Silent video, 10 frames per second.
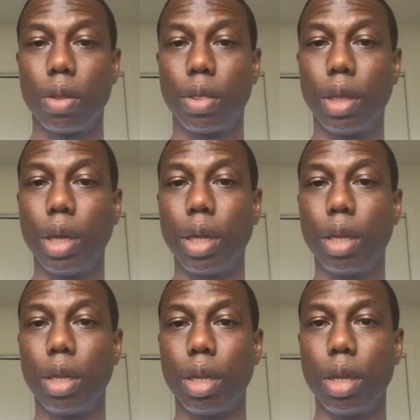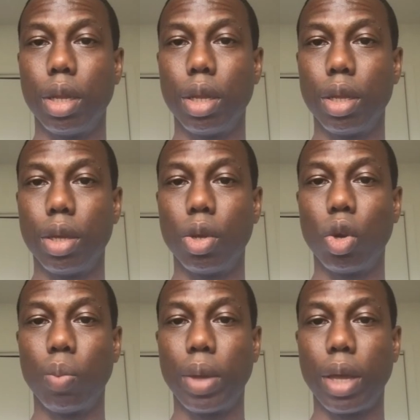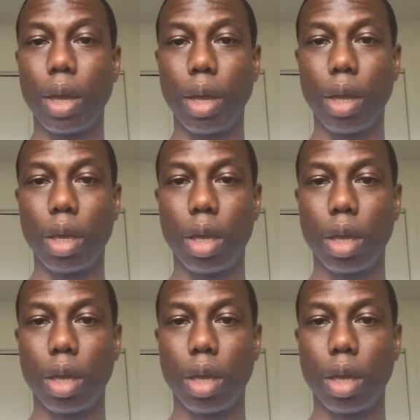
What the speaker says: then you'll be